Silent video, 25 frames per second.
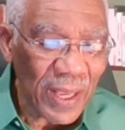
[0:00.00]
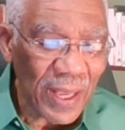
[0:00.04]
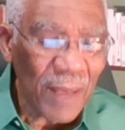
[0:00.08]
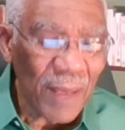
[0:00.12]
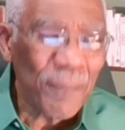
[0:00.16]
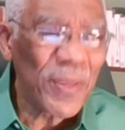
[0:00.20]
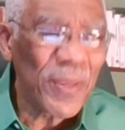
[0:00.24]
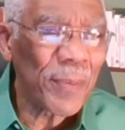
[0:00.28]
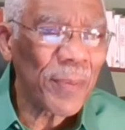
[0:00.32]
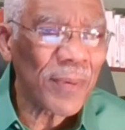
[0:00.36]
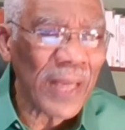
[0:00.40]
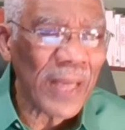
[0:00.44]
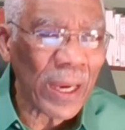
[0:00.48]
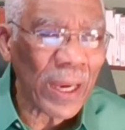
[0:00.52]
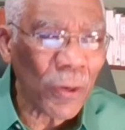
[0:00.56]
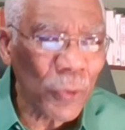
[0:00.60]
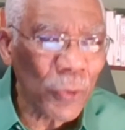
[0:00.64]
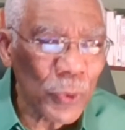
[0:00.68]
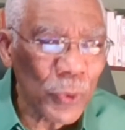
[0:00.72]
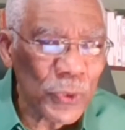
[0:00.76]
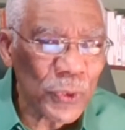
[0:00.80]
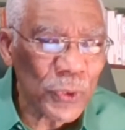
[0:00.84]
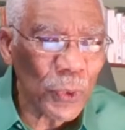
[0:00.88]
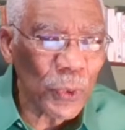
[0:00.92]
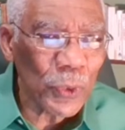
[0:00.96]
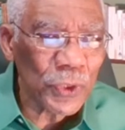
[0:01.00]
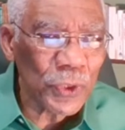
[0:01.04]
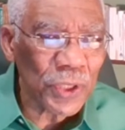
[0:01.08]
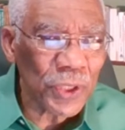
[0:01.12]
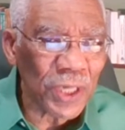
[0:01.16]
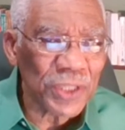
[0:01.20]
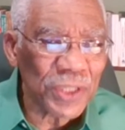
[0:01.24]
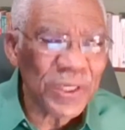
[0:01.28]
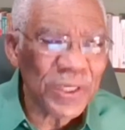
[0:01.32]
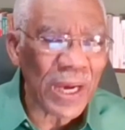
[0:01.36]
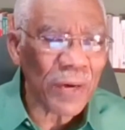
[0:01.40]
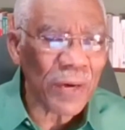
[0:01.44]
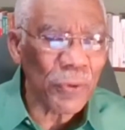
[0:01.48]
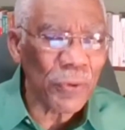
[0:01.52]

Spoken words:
People like Rousseau, Jean-Jacques